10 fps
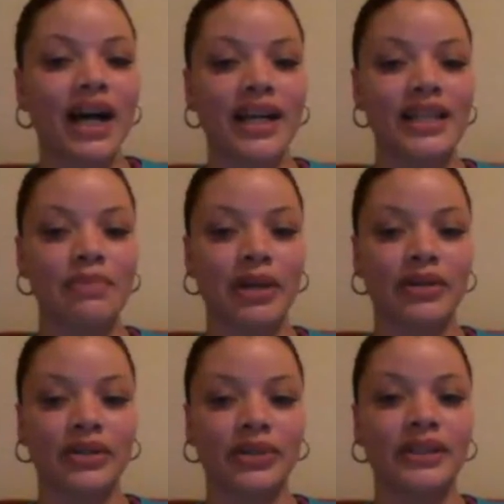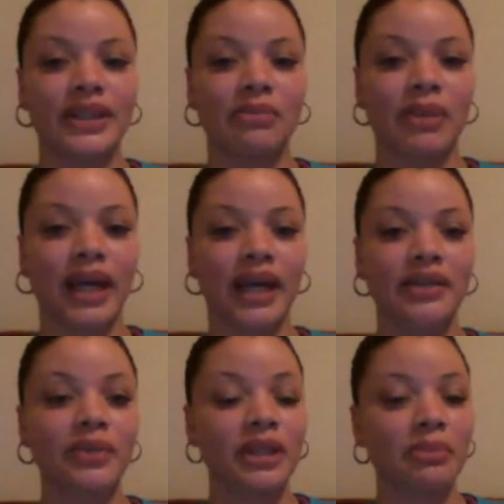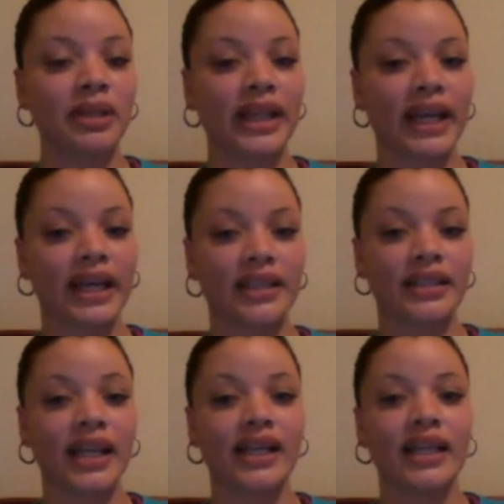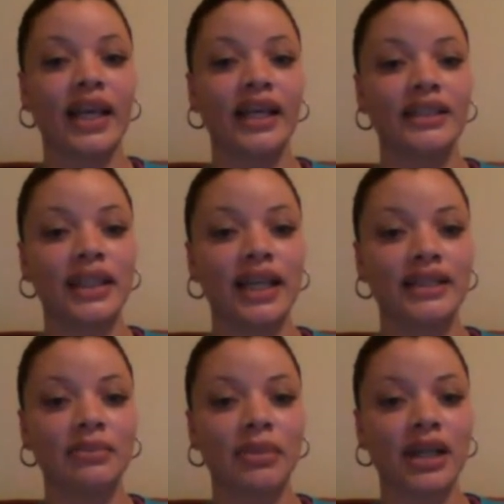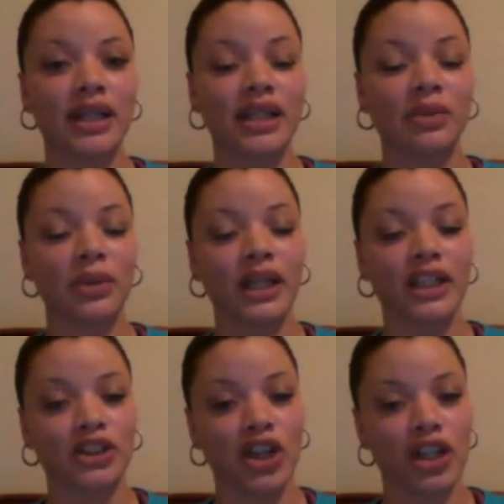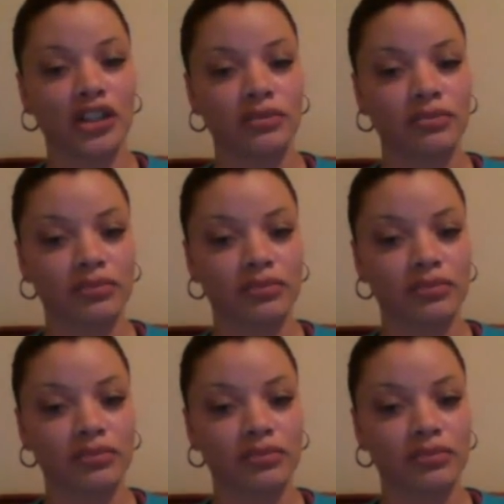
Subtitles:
High Sparrow is a man with a plan, and HS may equal HR.